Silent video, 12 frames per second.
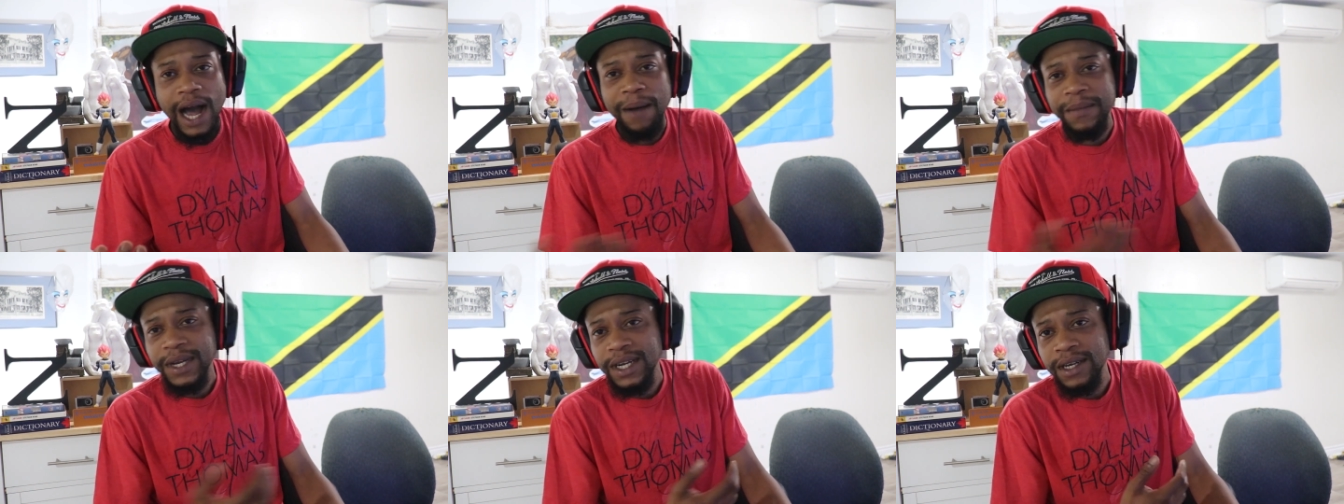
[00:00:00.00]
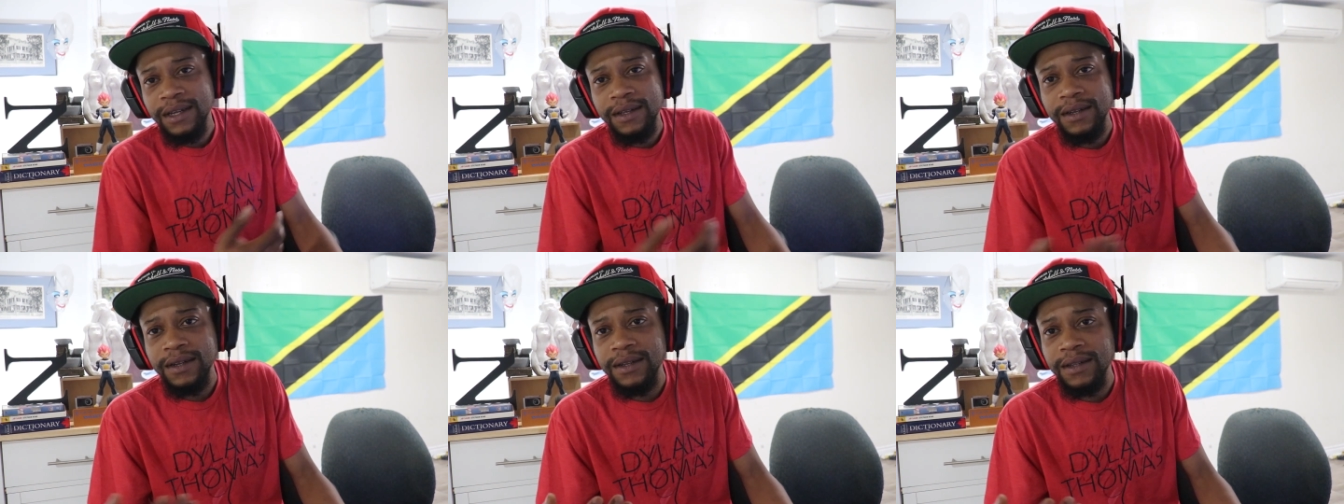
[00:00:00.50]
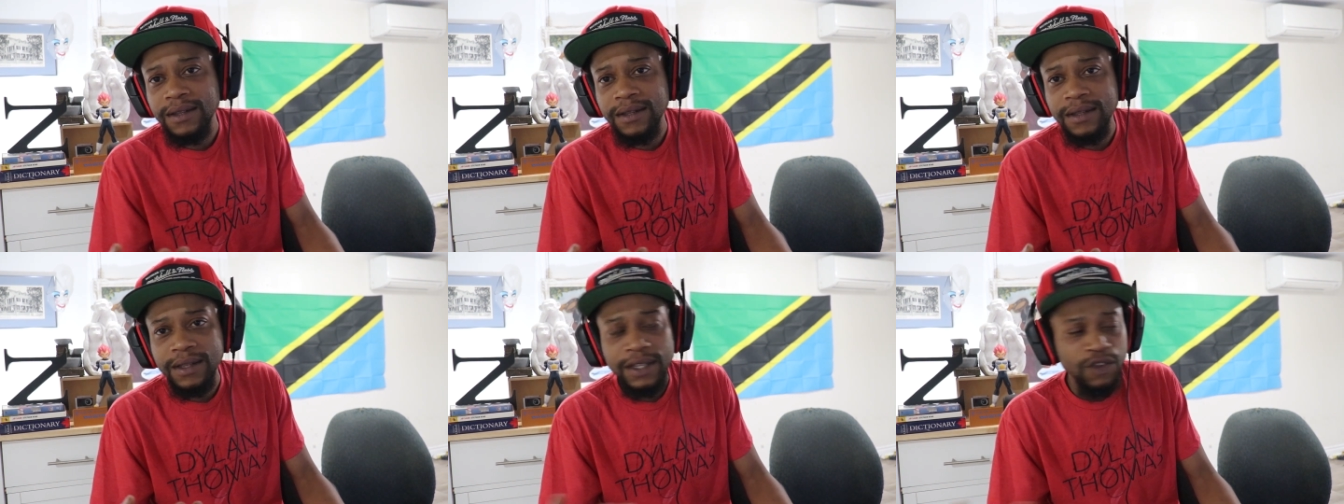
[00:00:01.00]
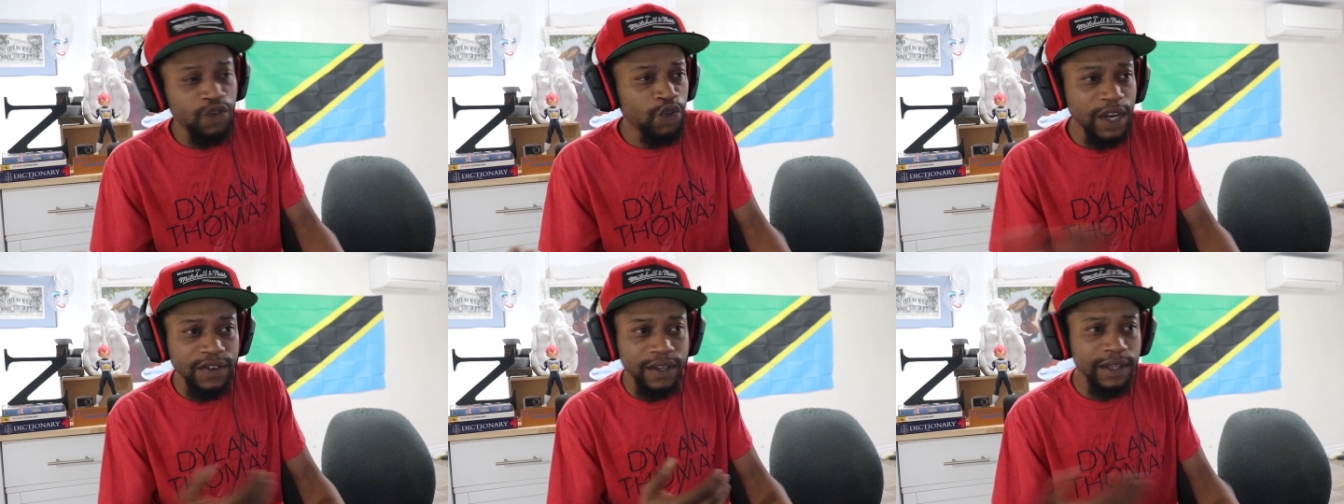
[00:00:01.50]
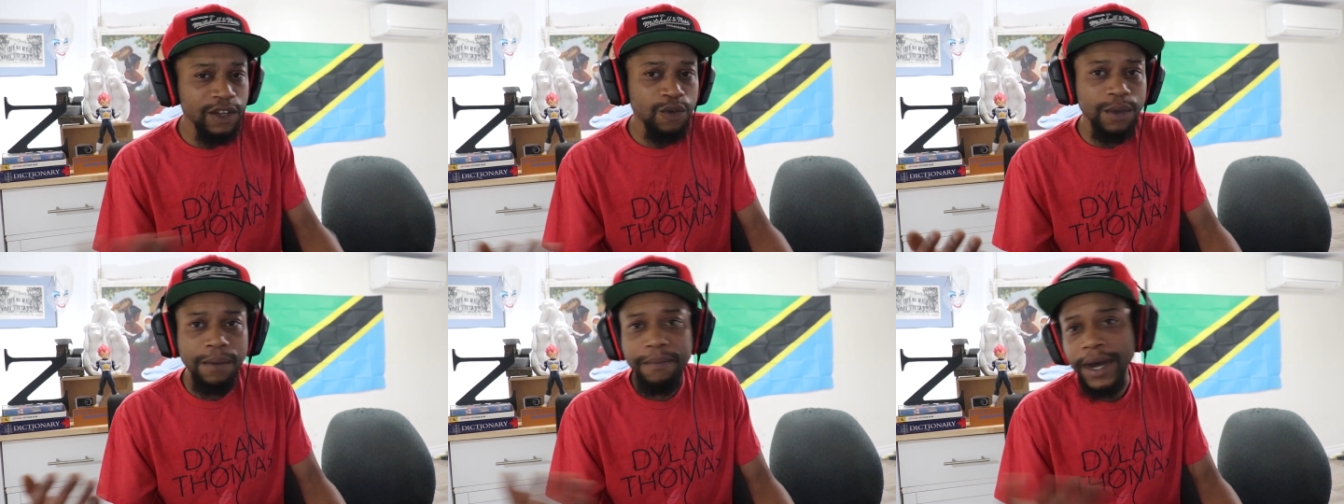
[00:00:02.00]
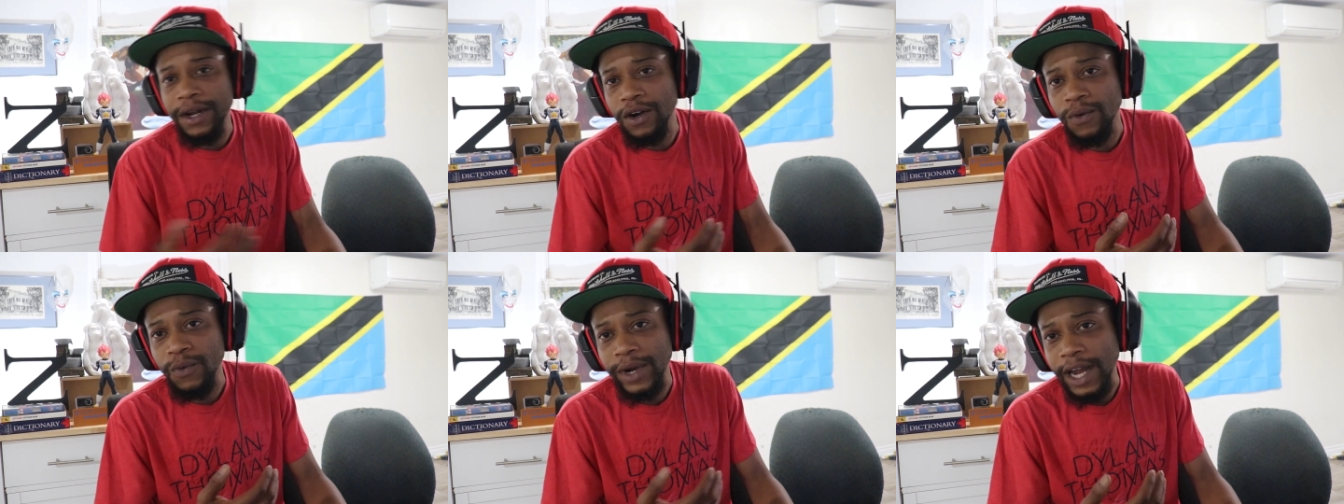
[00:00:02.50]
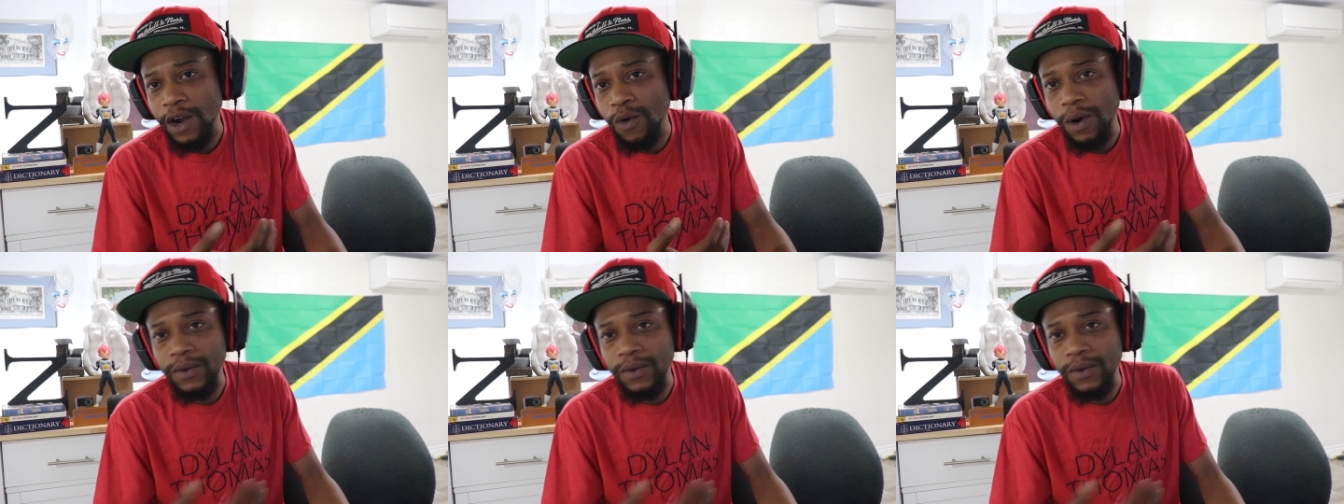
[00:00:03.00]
I'm gonna dress a little bit better when I